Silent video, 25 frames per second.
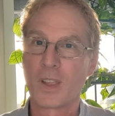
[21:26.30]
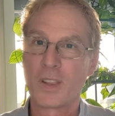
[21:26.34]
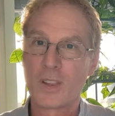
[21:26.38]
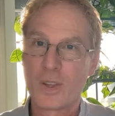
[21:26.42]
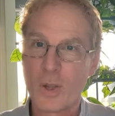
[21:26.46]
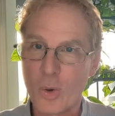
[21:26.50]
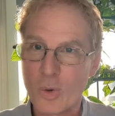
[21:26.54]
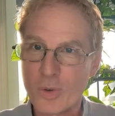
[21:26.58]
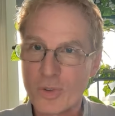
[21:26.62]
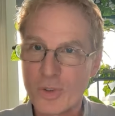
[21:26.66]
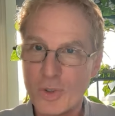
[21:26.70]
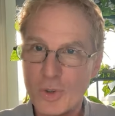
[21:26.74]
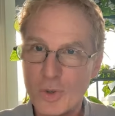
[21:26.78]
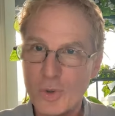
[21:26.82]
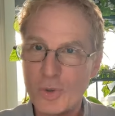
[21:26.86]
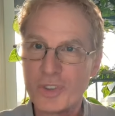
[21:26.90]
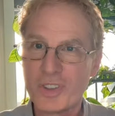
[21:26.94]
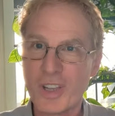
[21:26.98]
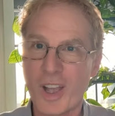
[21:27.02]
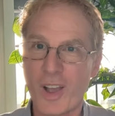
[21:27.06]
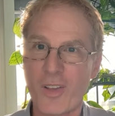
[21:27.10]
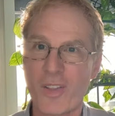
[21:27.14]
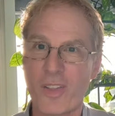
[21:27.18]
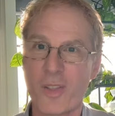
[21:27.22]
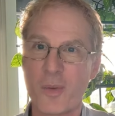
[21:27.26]
don't you
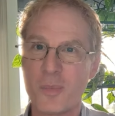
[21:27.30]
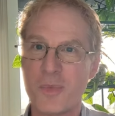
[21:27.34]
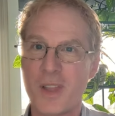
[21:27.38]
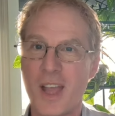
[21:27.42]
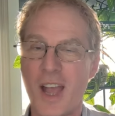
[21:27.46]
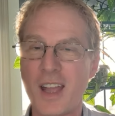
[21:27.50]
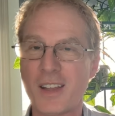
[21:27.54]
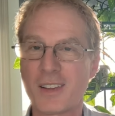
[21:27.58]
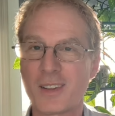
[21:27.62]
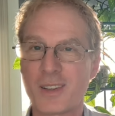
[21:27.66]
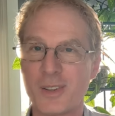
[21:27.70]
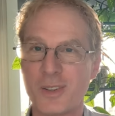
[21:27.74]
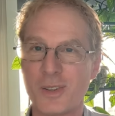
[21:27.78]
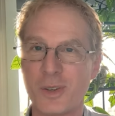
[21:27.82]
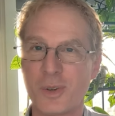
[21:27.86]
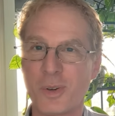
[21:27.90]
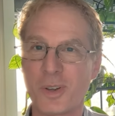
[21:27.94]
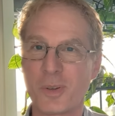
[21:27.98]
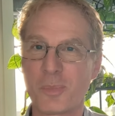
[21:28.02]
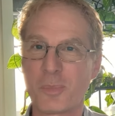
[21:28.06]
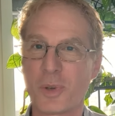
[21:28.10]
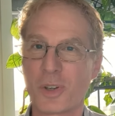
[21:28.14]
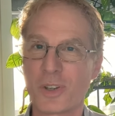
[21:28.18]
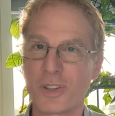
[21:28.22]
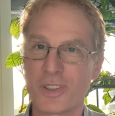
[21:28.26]
tell them not to do
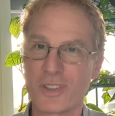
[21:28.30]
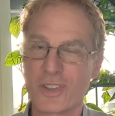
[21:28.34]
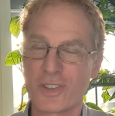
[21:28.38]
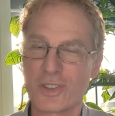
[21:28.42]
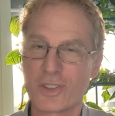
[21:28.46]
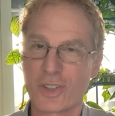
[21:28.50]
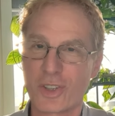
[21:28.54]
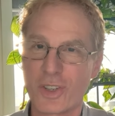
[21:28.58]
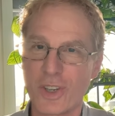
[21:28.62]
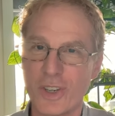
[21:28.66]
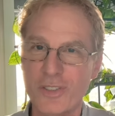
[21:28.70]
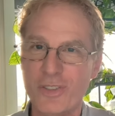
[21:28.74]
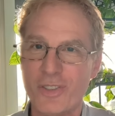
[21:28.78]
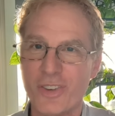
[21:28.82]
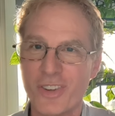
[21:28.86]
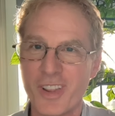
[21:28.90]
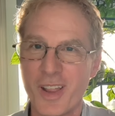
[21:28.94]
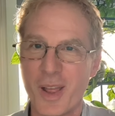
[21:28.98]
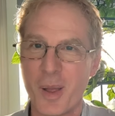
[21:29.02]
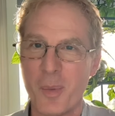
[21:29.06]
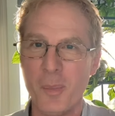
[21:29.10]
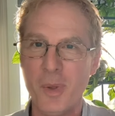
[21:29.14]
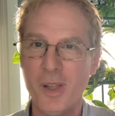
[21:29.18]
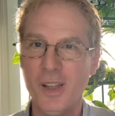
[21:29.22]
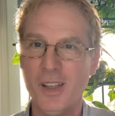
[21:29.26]
it because it's good for
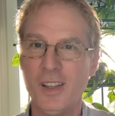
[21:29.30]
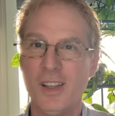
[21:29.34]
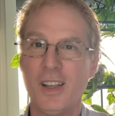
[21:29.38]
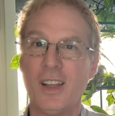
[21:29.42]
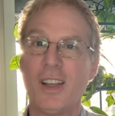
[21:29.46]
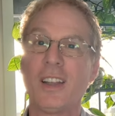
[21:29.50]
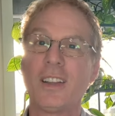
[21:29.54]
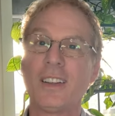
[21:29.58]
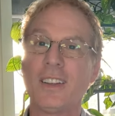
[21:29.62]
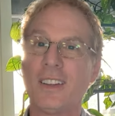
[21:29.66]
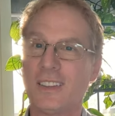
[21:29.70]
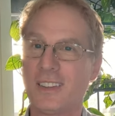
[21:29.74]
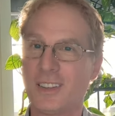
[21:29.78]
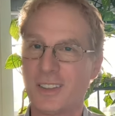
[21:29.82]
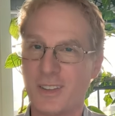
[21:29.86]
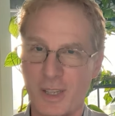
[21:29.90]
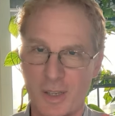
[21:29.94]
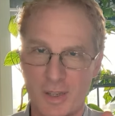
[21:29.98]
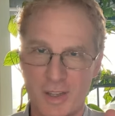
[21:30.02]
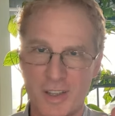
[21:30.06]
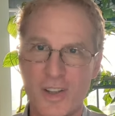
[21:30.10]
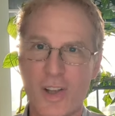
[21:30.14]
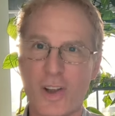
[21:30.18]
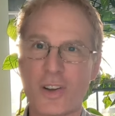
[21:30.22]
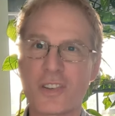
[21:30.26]
them
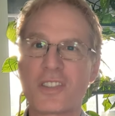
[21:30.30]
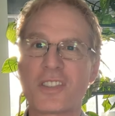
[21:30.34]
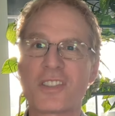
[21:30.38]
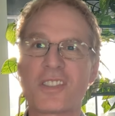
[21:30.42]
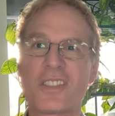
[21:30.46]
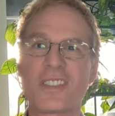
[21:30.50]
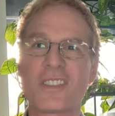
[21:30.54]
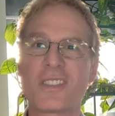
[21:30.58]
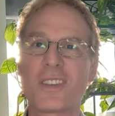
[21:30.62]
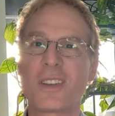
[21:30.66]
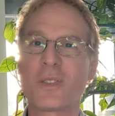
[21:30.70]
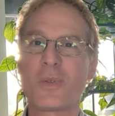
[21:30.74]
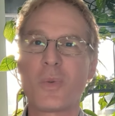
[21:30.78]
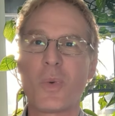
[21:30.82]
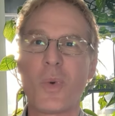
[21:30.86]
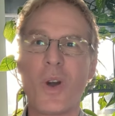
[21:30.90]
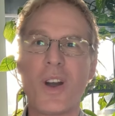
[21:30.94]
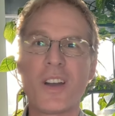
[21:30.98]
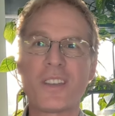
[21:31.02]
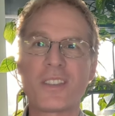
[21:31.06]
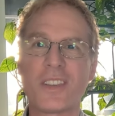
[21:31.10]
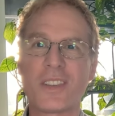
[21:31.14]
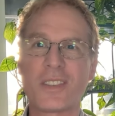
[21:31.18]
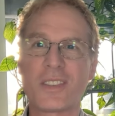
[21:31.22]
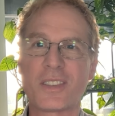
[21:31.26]
the narcissist doesn't
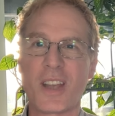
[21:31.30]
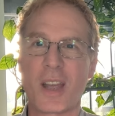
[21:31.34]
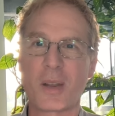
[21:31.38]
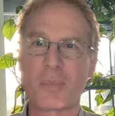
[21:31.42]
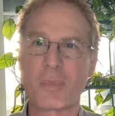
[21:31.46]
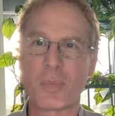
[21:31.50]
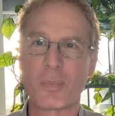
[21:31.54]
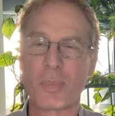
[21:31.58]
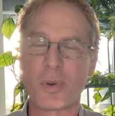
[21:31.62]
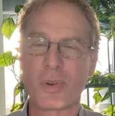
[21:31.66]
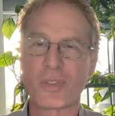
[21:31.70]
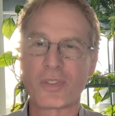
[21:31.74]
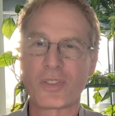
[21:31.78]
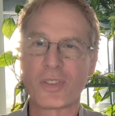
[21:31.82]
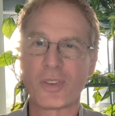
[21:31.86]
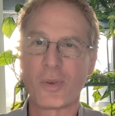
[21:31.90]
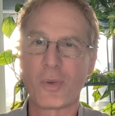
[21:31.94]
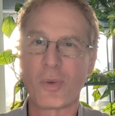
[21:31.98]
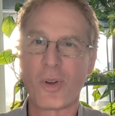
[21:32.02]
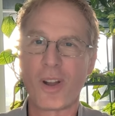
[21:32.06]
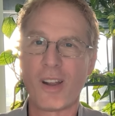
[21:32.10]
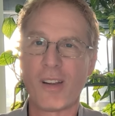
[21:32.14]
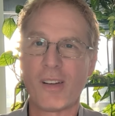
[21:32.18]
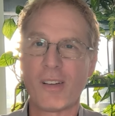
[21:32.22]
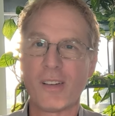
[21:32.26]
want this type of person
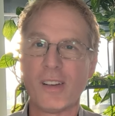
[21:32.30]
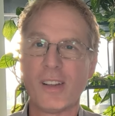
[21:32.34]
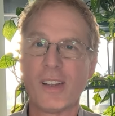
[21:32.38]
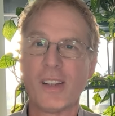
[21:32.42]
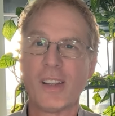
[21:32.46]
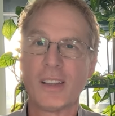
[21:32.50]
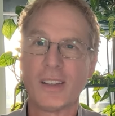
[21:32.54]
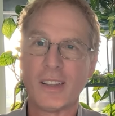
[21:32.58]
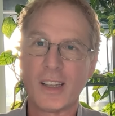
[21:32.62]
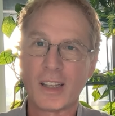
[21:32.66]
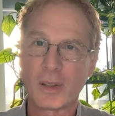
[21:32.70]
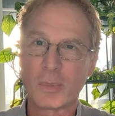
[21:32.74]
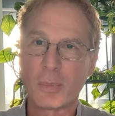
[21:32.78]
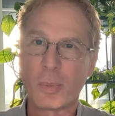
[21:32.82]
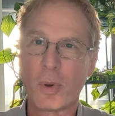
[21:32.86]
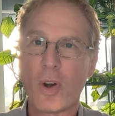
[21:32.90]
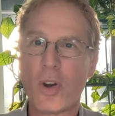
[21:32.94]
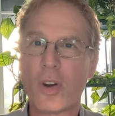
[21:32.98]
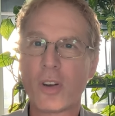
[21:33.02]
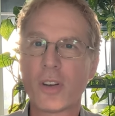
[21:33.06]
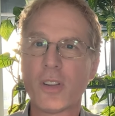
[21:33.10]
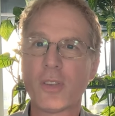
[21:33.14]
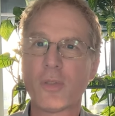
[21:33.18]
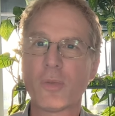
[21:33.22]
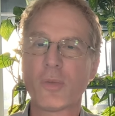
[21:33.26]
around. That's
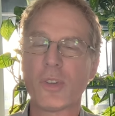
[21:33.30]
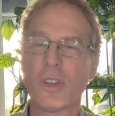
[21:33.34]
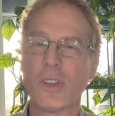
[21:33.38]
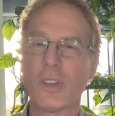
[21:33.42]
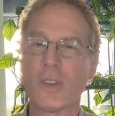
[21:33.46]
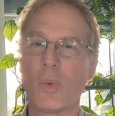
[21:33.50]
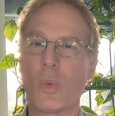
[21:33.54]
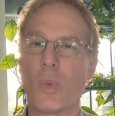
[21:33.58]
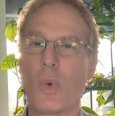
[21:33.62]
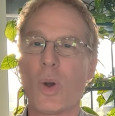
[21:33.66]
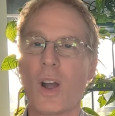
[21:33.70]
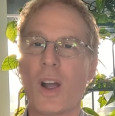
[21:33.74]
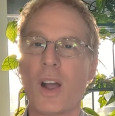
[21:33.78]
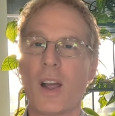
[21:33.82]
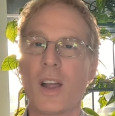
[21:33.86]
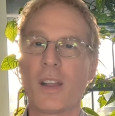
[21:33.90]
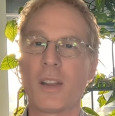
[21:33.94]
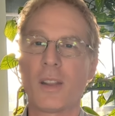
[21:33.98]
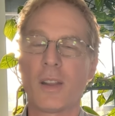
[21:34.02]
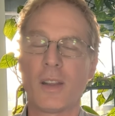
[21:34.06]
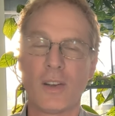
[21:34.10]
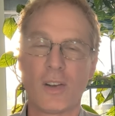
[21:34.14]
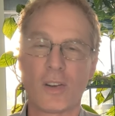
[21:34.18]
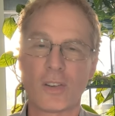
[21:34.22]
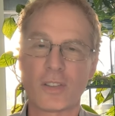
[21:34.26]
part of the reason why
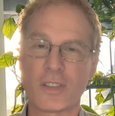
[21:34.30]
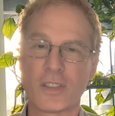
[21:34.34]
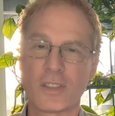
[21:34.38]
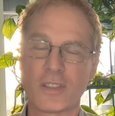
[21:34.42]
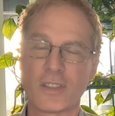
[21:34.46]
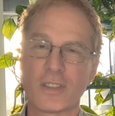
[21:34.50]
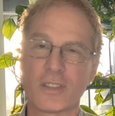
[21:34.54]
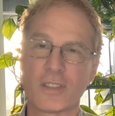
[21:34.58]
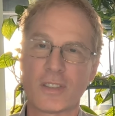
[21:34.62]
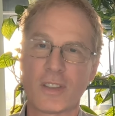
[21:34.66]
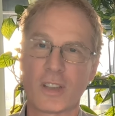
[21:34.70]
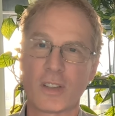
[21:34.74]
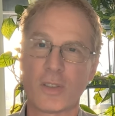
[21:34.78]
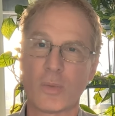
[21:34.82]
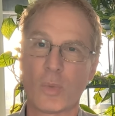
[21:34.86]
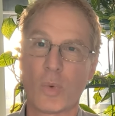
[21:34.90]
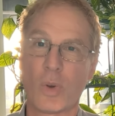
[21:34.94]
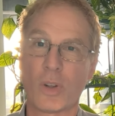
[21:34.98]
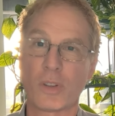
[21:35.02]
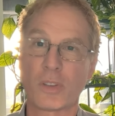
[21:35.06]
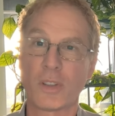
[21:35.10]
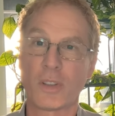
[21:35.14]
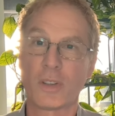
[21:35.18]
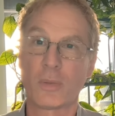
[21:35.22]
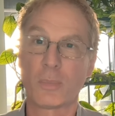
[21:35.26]
the narcissist doesn't
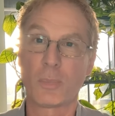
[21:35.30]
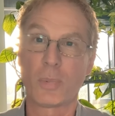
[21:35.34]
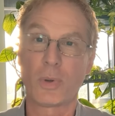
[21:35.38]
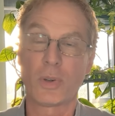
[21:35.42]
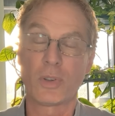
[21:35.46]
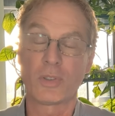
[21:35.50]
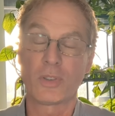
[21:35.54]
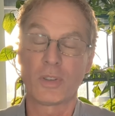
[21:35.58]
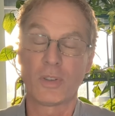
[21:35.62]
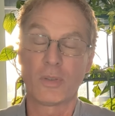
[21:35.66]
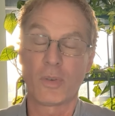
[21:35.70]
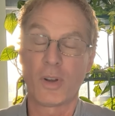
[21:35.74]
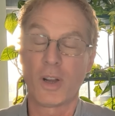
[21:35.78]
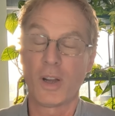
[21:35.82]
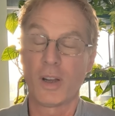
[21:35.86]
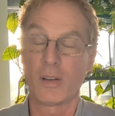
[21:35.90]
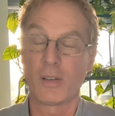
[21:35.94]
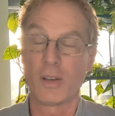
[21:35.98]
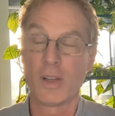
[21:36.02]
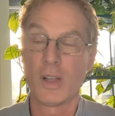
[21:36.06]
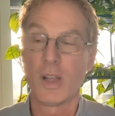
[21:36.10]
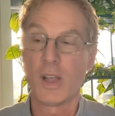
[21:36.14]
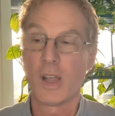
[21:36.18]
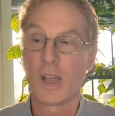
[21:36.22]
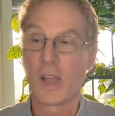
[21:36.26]
want this person around.
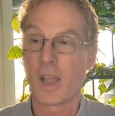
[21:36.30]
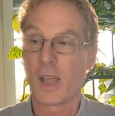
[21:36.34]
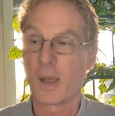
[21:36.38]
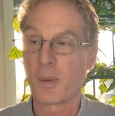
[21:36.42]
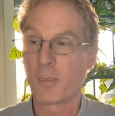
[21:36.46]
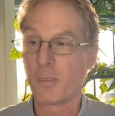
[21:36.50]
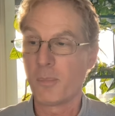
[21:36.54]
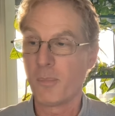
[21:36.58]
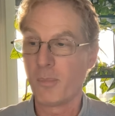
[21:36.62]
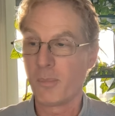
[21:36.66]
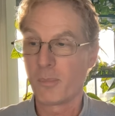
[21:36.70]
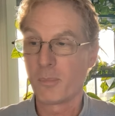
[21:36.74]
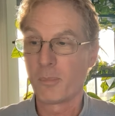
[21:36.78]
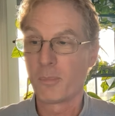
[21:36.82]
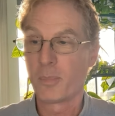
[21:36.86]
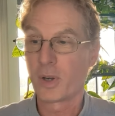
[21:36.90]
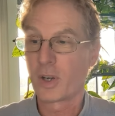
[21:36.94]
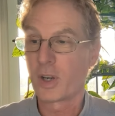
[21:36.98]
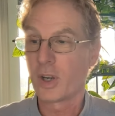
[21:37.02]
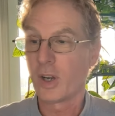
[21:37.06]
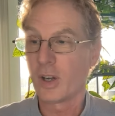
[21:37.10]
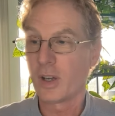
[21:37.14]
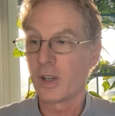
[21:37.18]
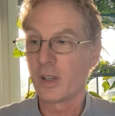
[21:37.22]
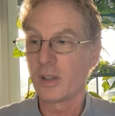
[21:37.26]
And
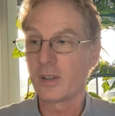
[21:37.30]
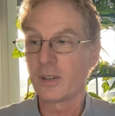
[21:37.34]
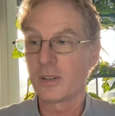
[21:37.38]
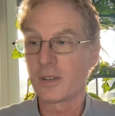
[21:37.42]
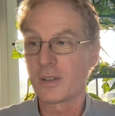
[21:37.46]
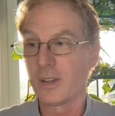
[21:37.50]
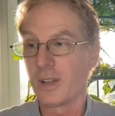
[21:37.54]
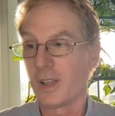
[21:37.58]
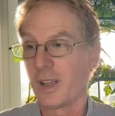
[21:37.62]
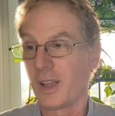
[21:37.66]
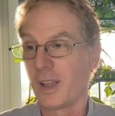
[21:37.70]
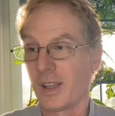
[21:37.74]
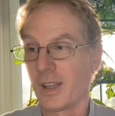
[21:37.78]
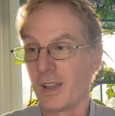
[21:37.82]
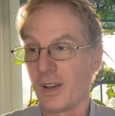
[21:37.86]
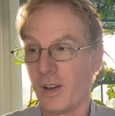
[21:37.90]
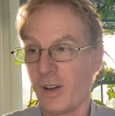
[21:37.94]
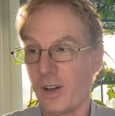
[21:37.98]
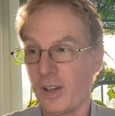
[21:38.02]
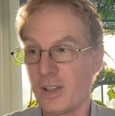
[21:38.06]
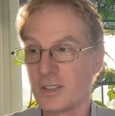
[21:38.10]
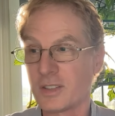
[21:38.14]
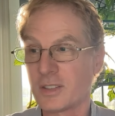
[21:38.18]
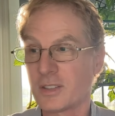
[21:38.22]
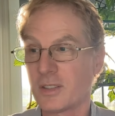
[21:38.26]
because
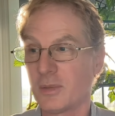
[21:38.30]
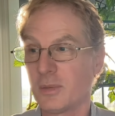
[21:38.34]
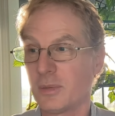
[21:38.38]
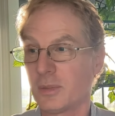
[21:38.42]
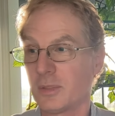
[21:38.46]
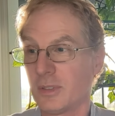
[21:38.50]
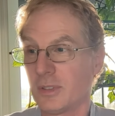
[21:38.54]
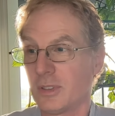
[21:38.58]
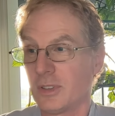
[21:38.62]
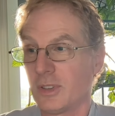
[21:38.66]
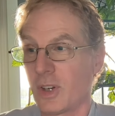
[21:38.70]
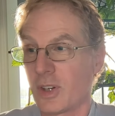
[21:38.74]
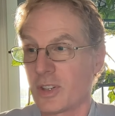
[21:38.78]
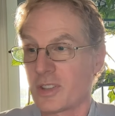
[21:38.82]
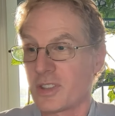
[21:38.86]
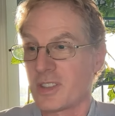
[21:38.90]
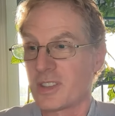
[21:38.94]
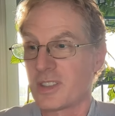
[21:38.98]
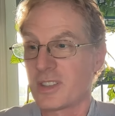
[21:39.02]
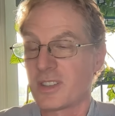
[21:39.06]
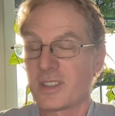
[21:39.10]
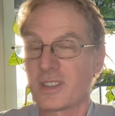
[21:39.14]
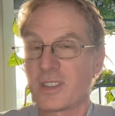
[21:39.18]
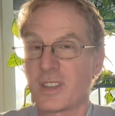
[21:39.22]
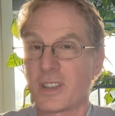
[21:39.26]
also the
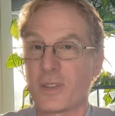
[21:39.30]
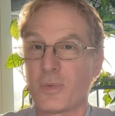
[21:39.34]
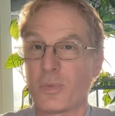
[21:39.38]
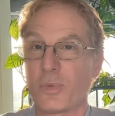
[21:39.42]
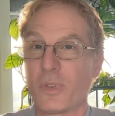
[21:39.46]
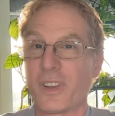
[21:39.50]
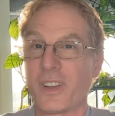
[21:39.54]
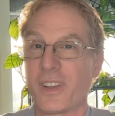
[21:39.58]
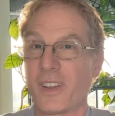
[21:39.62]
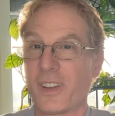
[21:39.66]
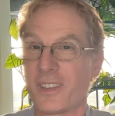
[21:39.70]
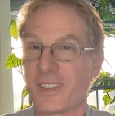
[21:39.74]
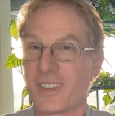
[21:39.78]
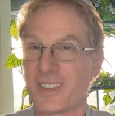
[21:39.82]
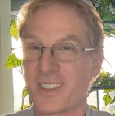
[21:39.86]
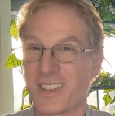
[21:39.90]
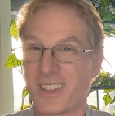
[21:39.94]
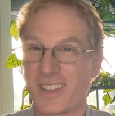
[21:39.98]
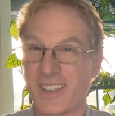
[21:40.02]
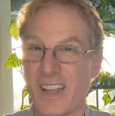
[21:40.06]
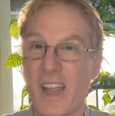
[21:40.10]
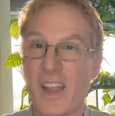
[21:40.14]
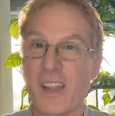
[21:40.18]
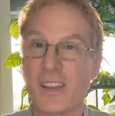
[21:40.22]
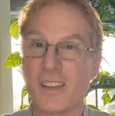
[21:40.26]
narcissist doesn't really
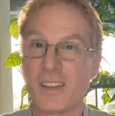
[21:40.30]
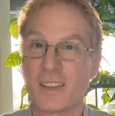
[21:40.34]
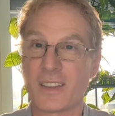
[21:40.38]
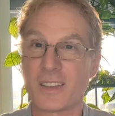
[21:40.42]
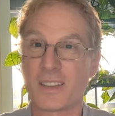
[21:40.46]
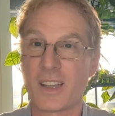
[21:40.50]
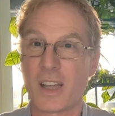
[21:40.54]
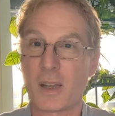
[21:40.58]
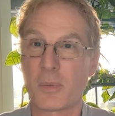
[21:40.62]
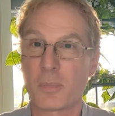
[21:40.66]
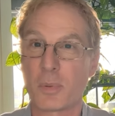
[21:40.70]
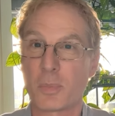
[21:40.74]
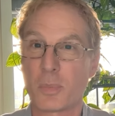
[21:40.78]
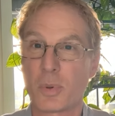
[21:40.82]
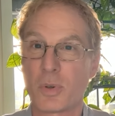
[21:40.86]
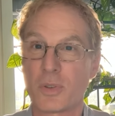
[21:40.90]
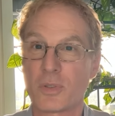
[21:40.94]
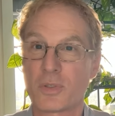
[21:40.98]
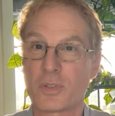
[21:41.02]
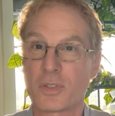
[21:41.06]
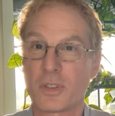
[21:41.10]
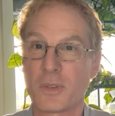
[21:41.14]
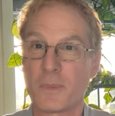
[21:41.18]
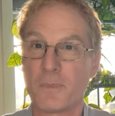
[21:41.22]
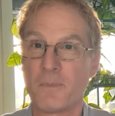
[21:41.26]
understand this type of
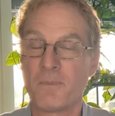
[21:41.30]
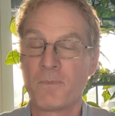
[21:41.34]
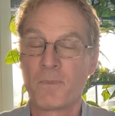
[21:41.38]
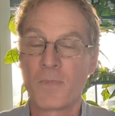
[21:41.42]
person.